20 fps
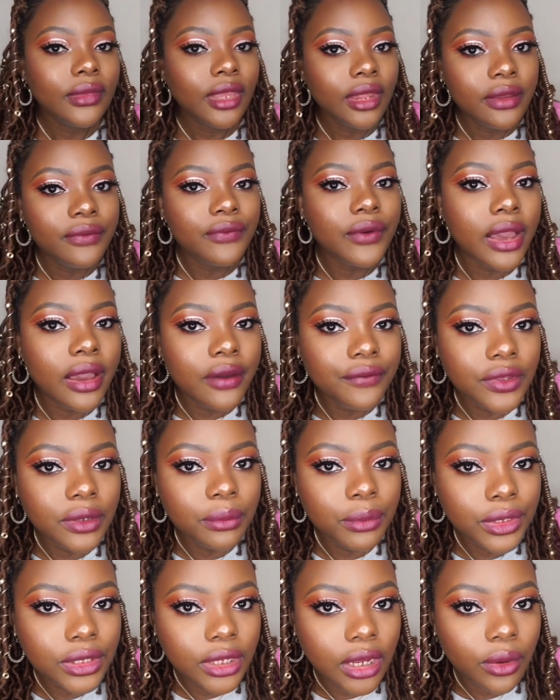If I have the
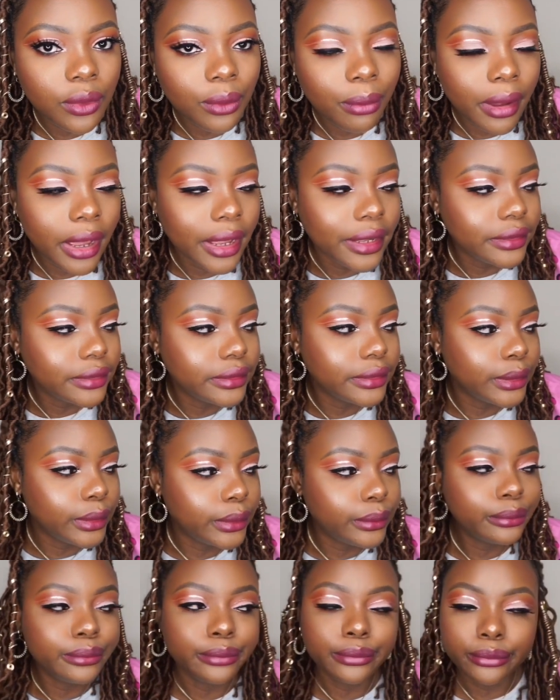money, I'll buy it, you know.
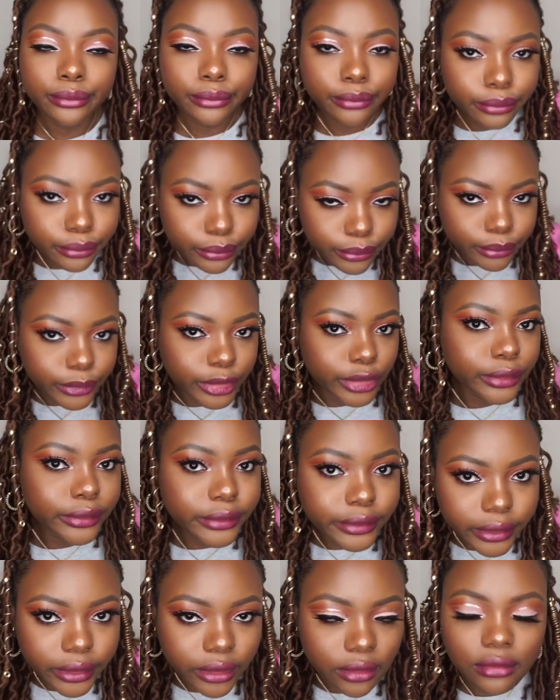Just
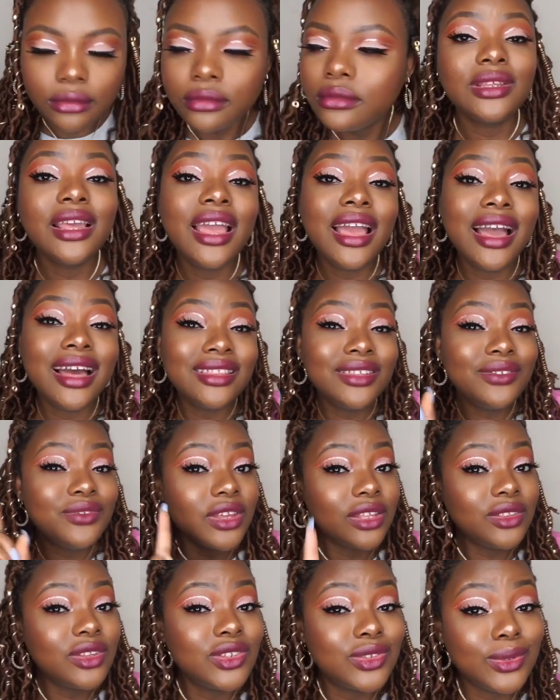saying. And if you're
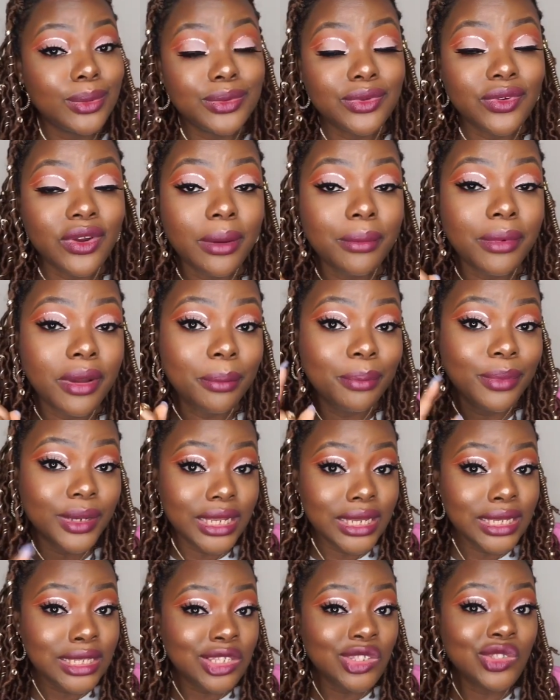not a subscriber,
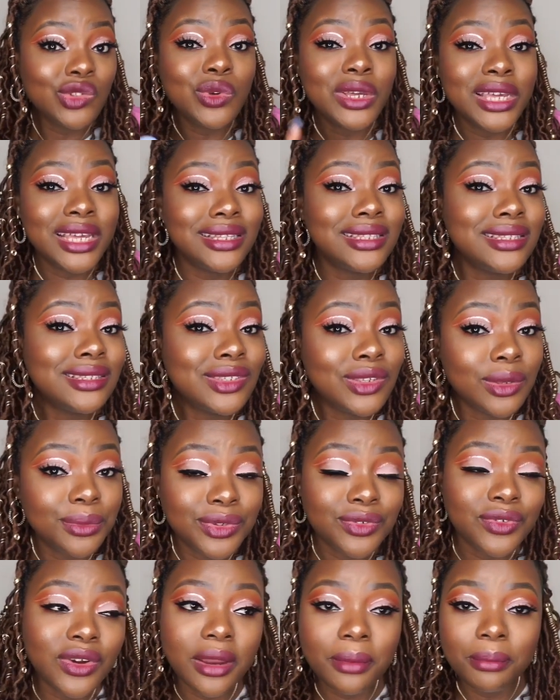please do hit the
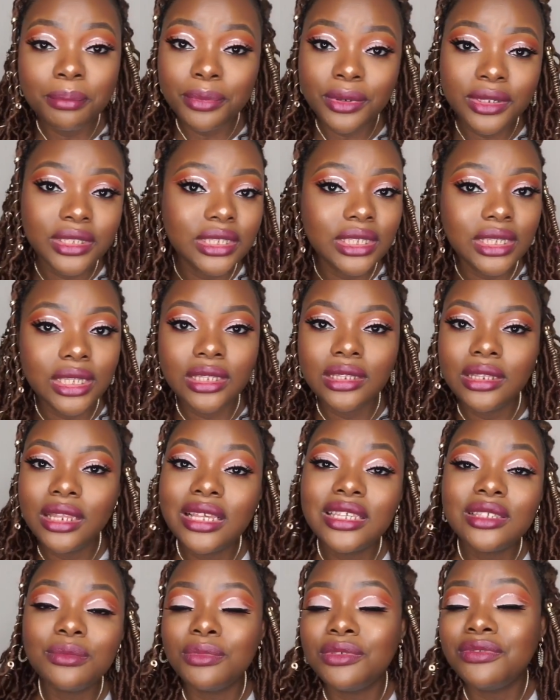subscribe button.
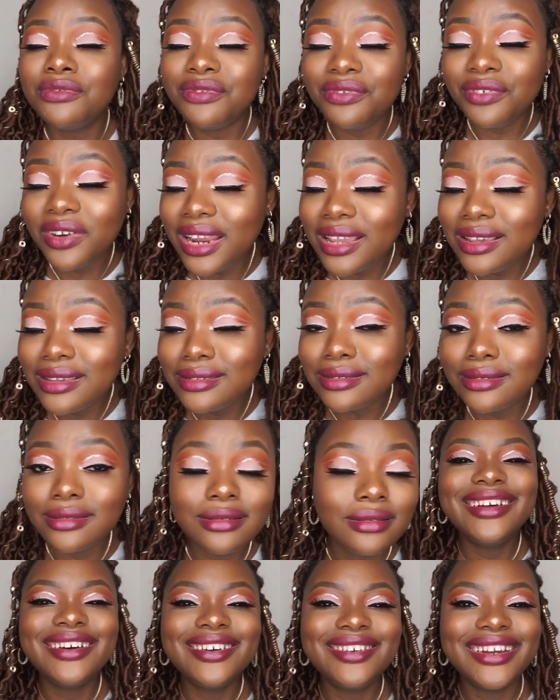Let's be friends.
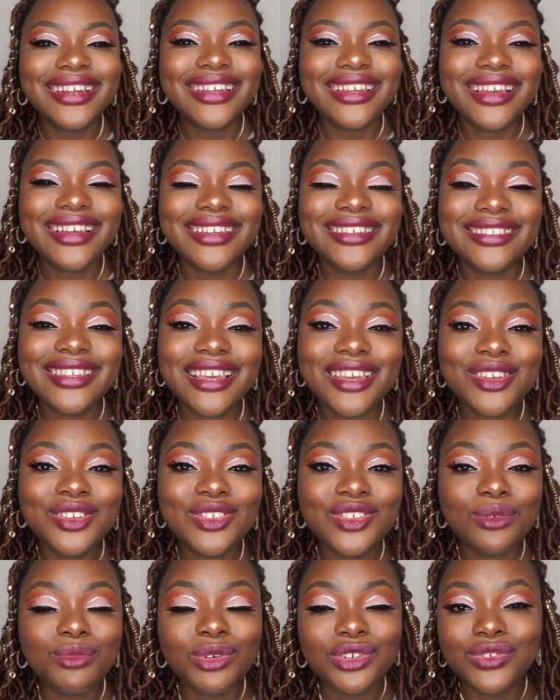All right, guys, thank you
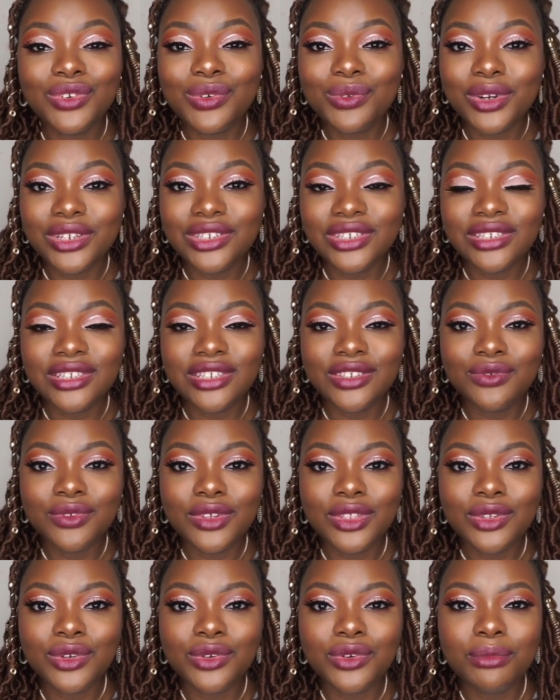so much for watching this
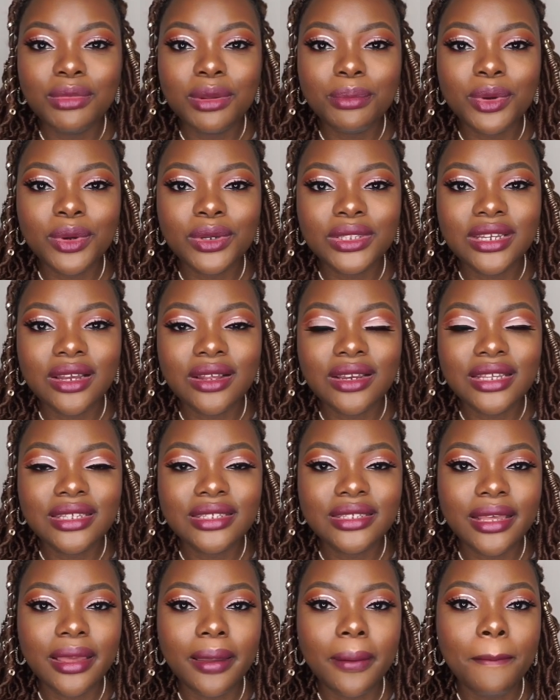video. Remember what I always
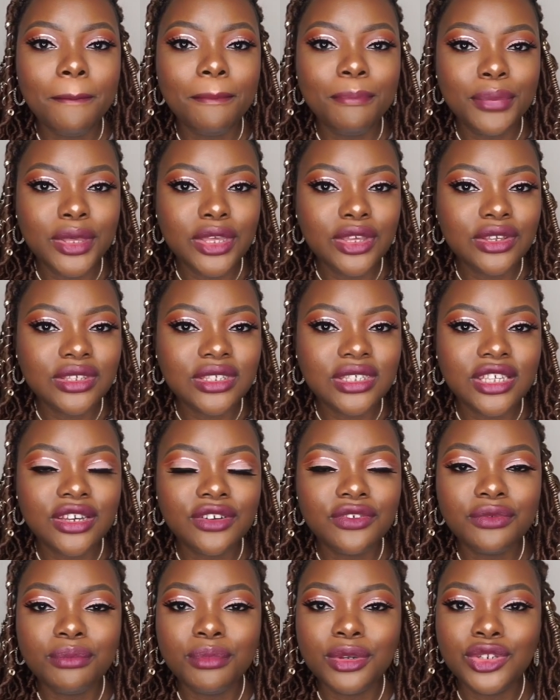say: be
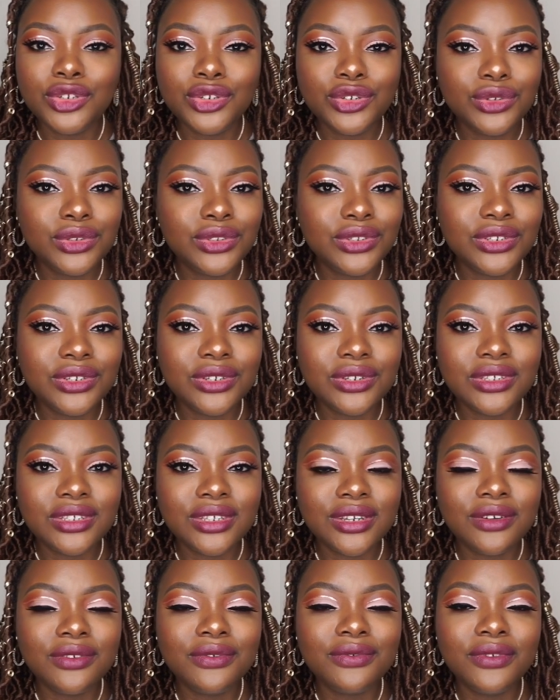yourself, be true to
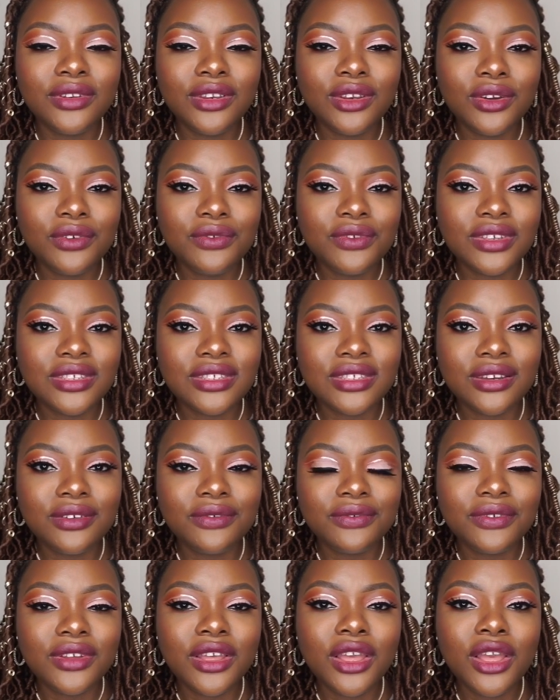yourself, love
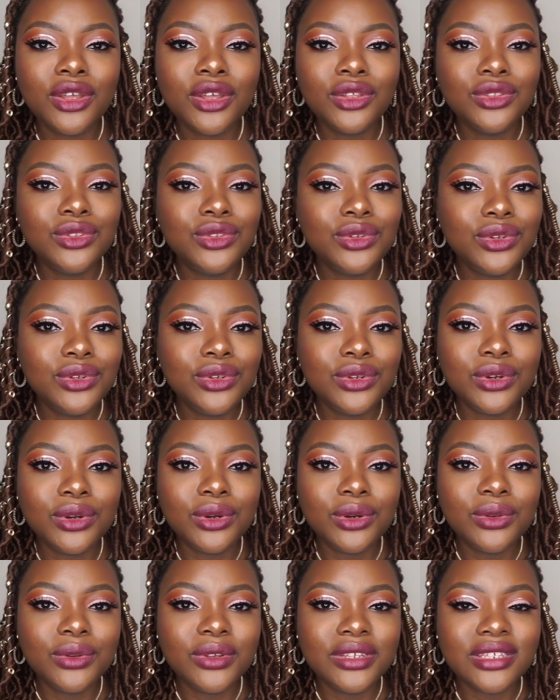yourself, do you
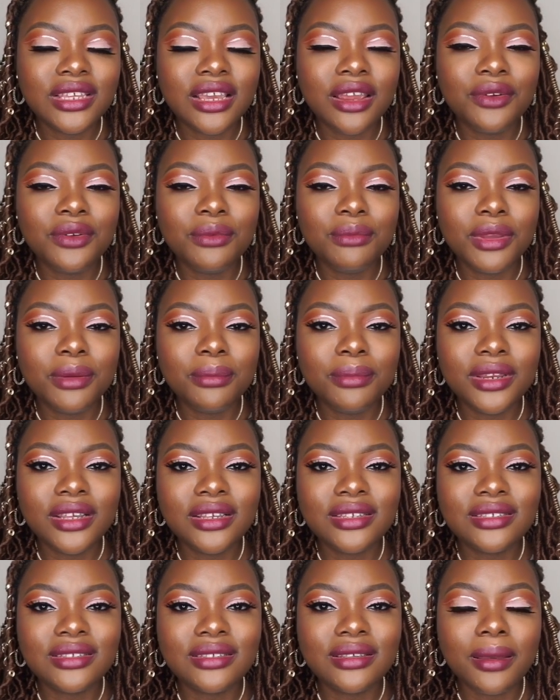always, and remain
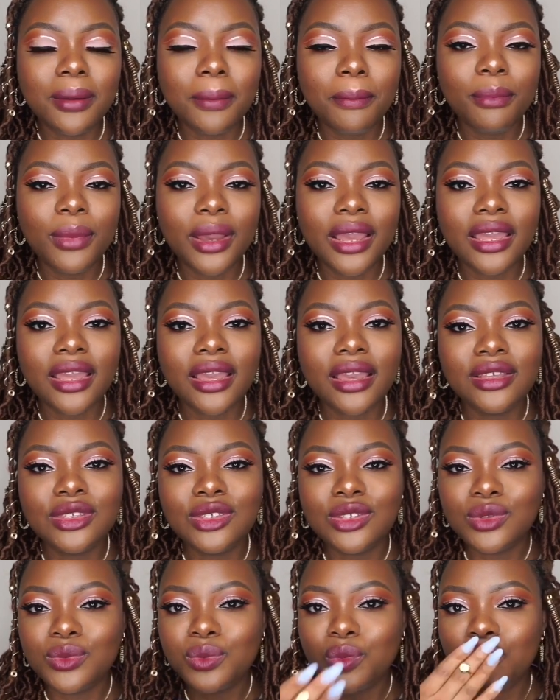blessed. Bye,
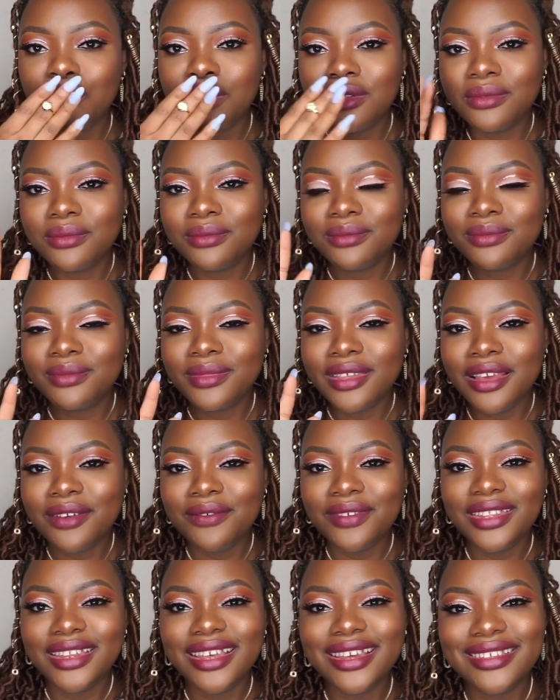guys. Have a
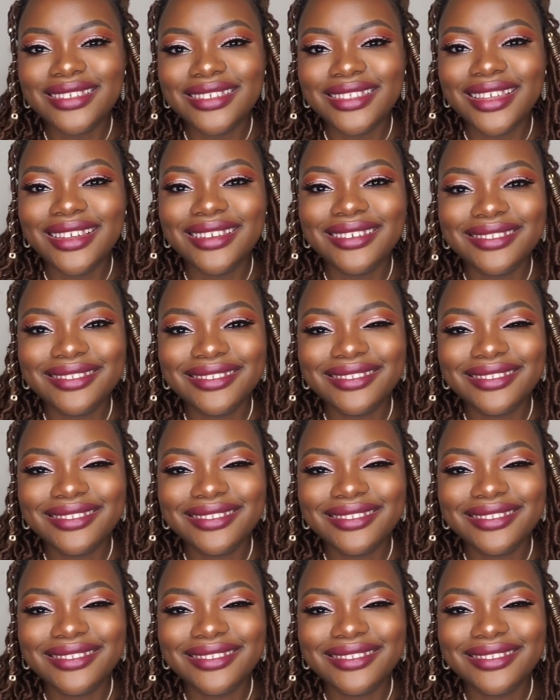nice day.